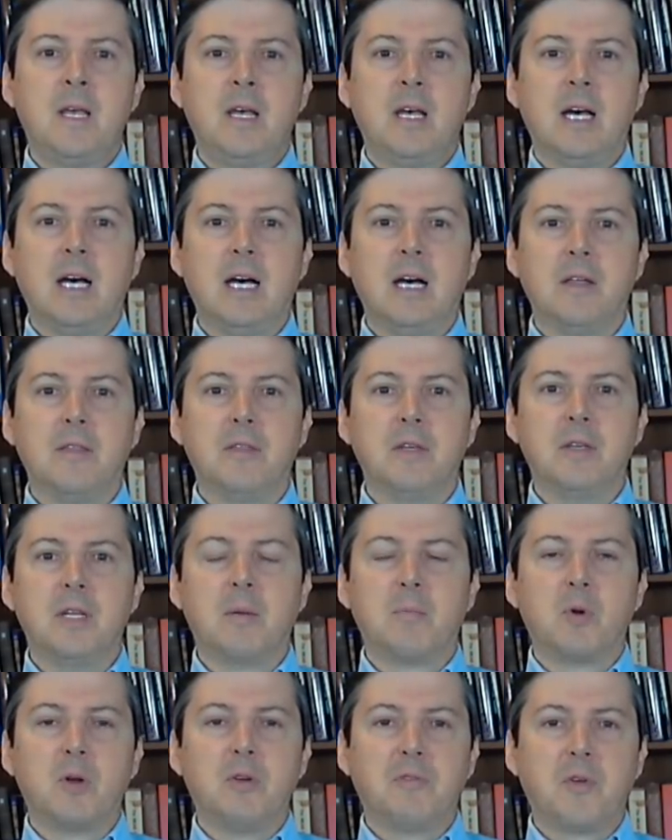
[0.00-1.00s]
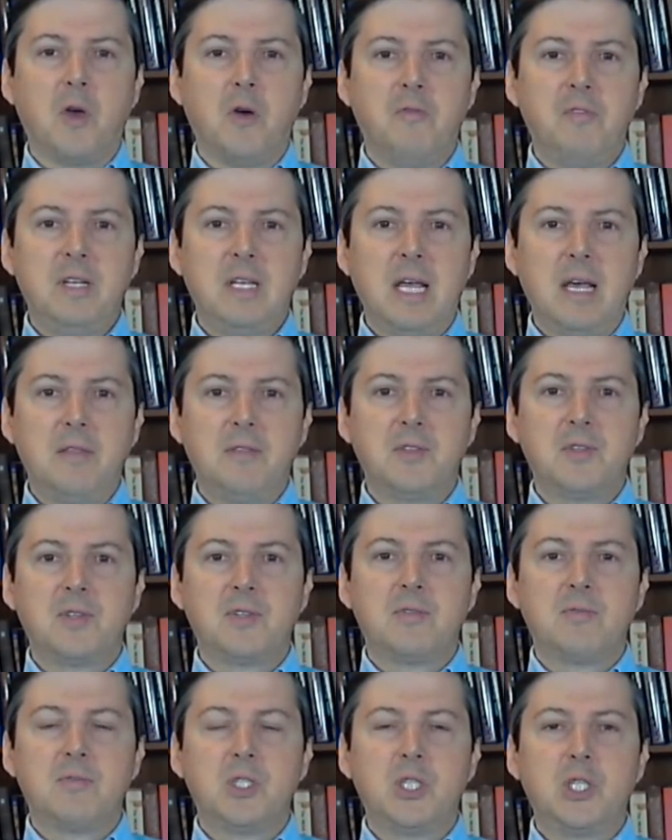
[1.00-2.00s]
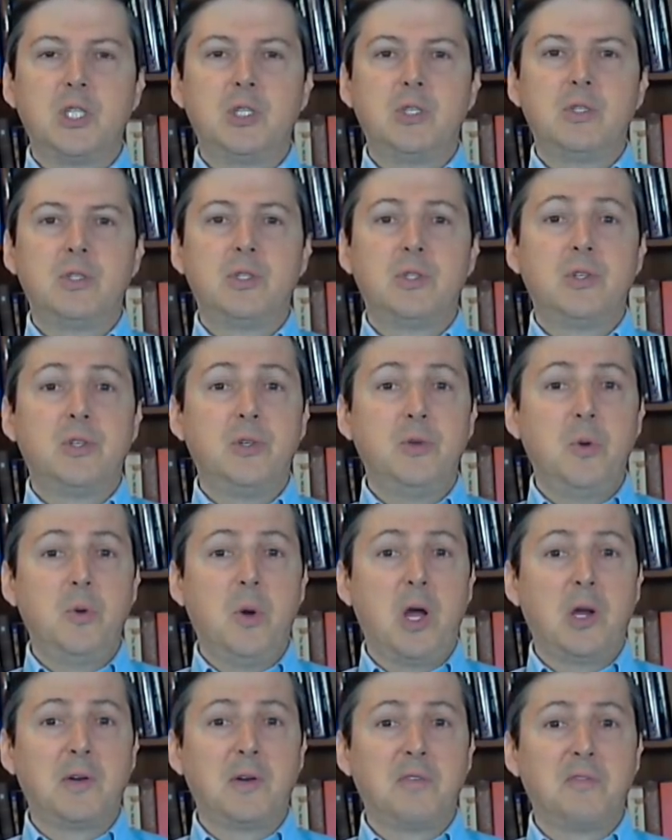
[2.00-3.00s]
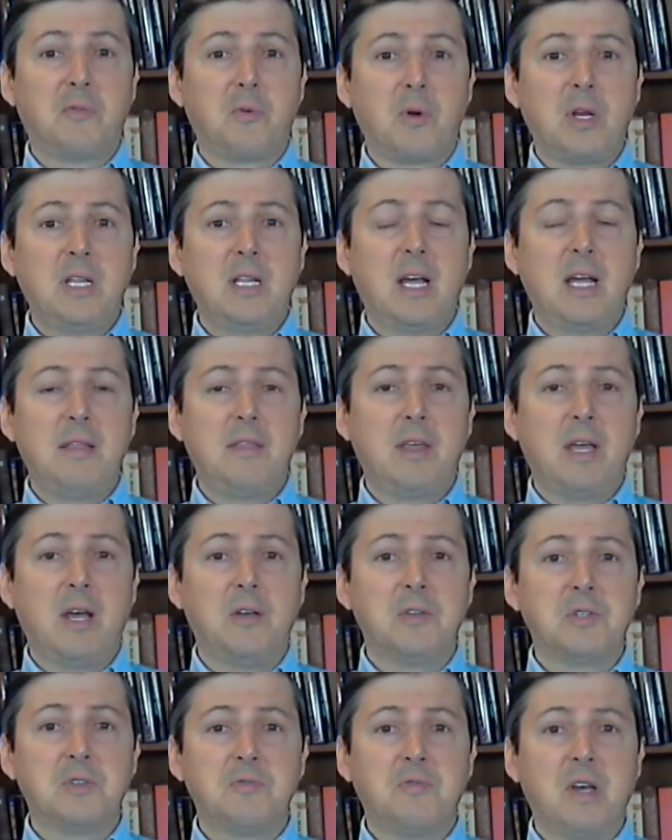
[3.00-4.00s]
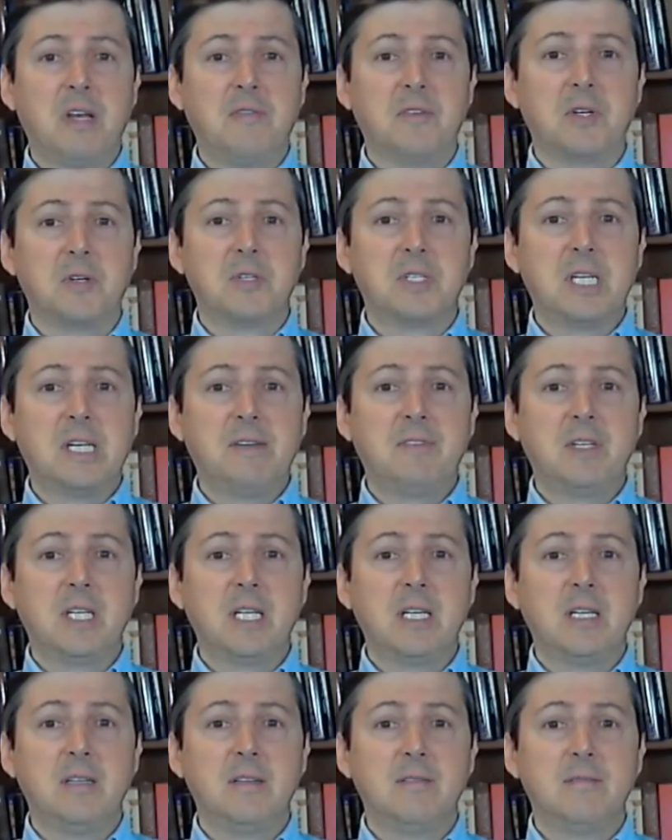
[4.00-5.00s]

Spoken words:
The number of COVID deaths, 249,570.